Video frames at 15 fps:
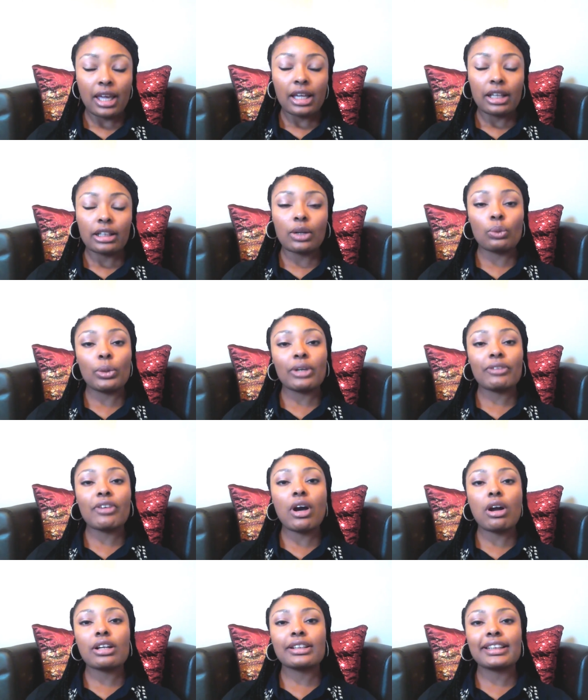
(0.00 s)
Now we've all
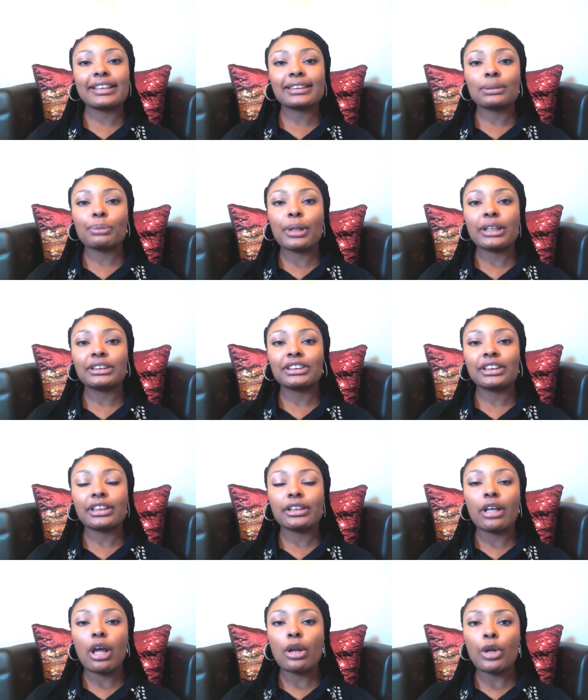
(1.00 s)
heard the
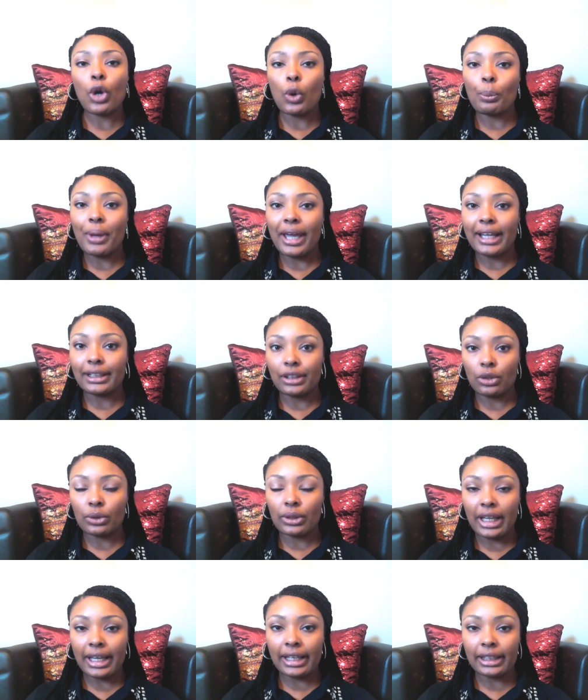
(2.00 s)
expression, no pain, no
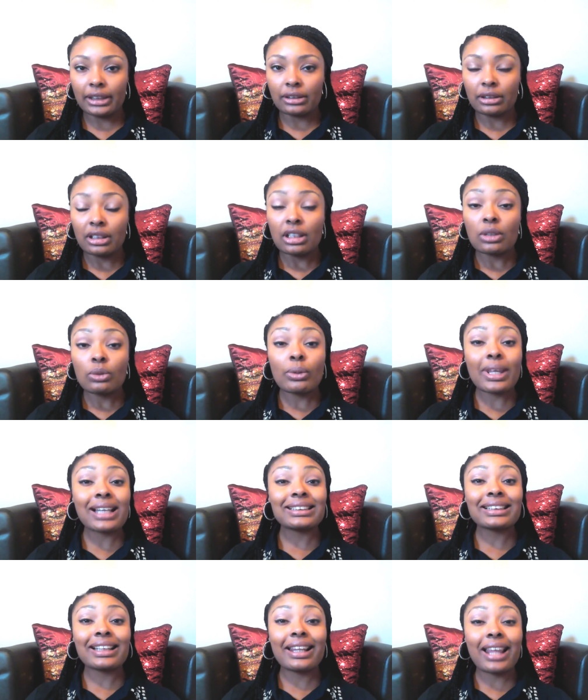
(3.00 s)
gain. Well, that's
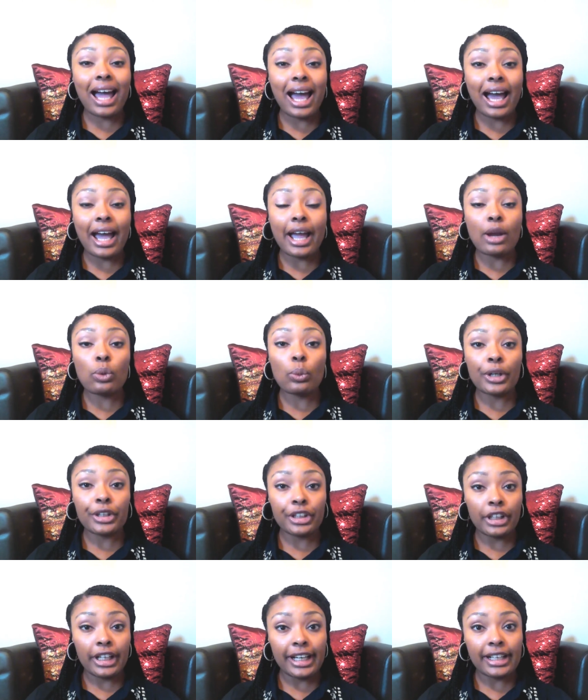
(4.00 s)
a lie where
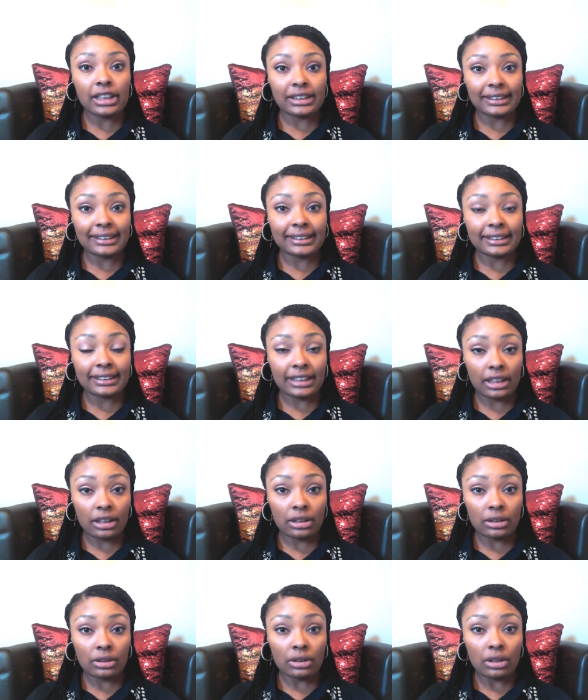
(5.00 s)
your hair is
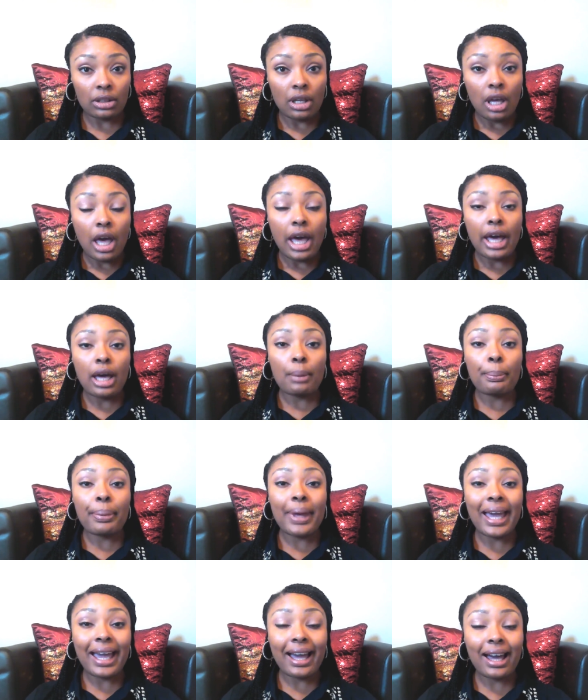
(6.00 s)
concerned. A,
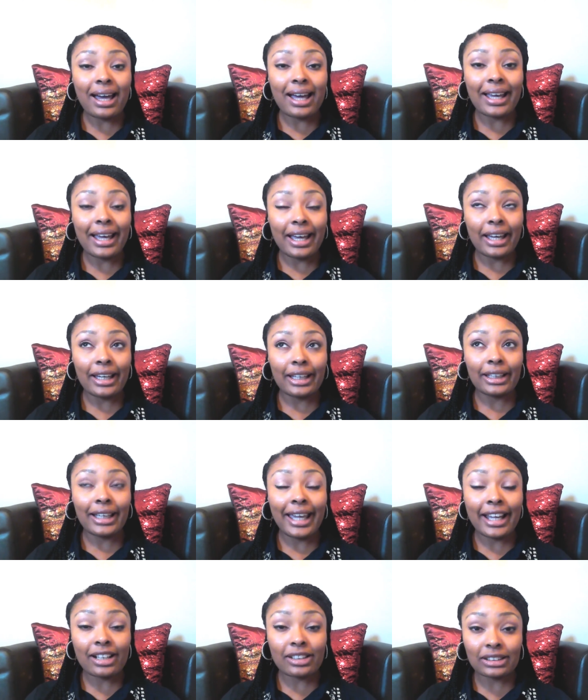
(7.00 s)
a, a
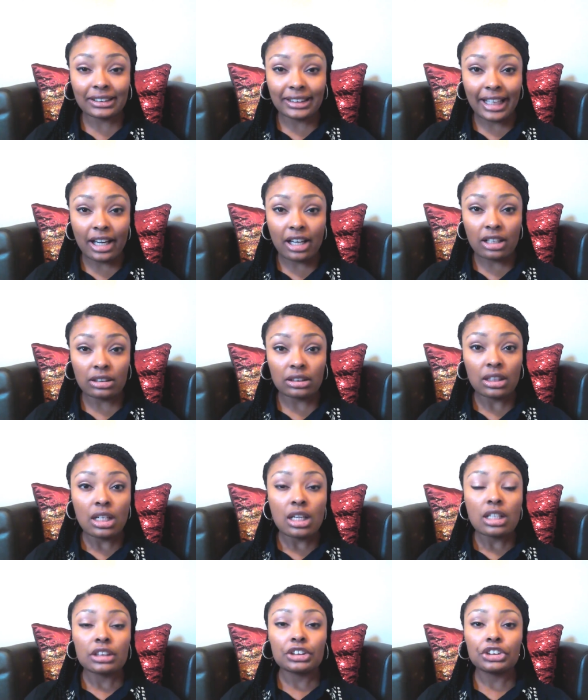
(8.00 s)
hairstyle
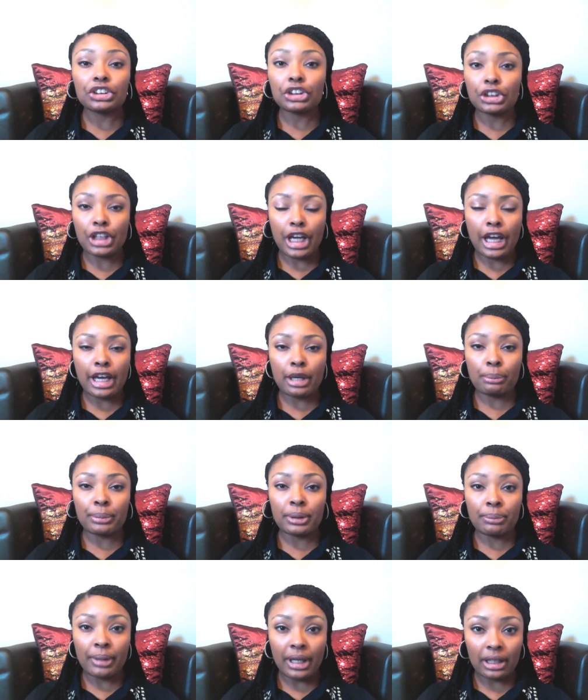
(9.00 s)
should not be
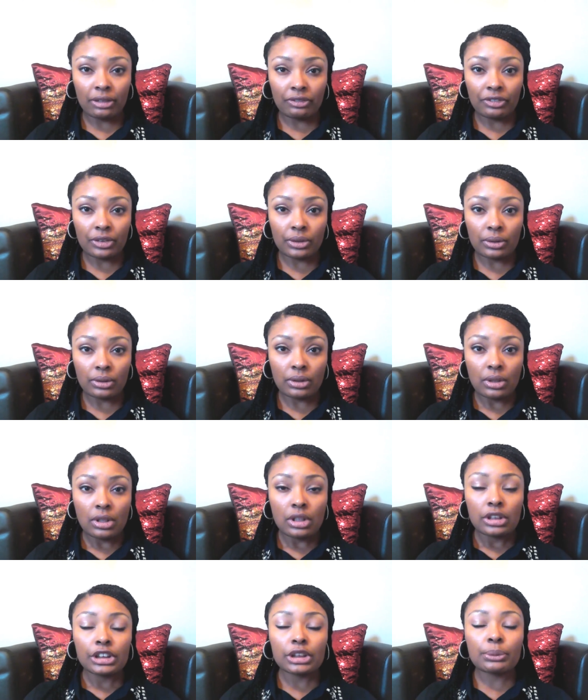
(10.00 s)
painful.
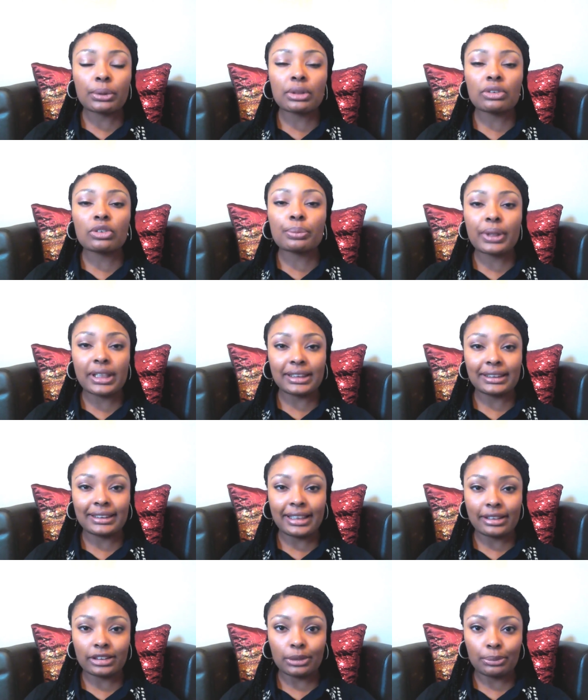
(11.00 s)
So we're going to replace that
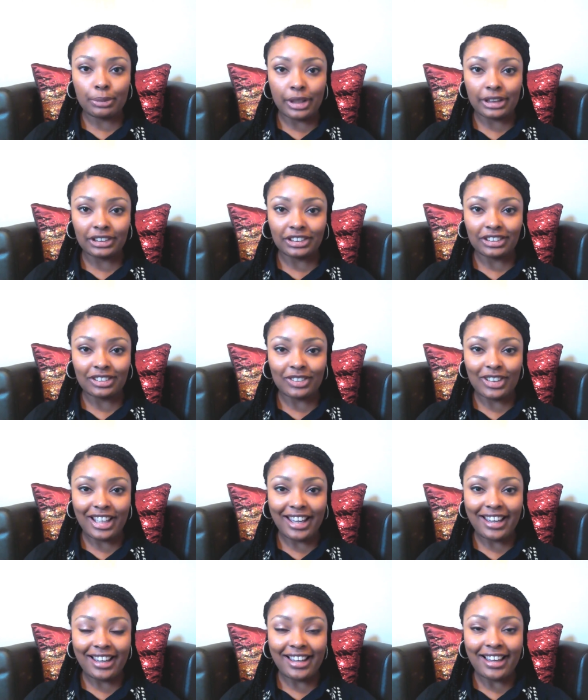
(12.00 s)
expression,
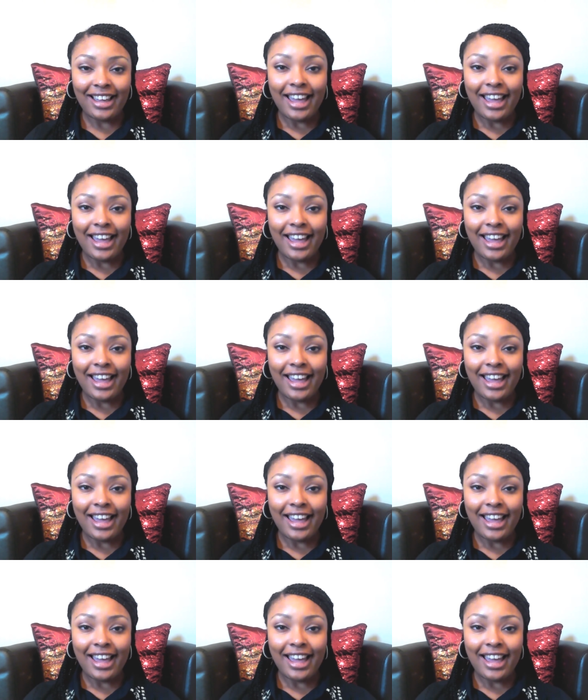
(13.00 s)
okay?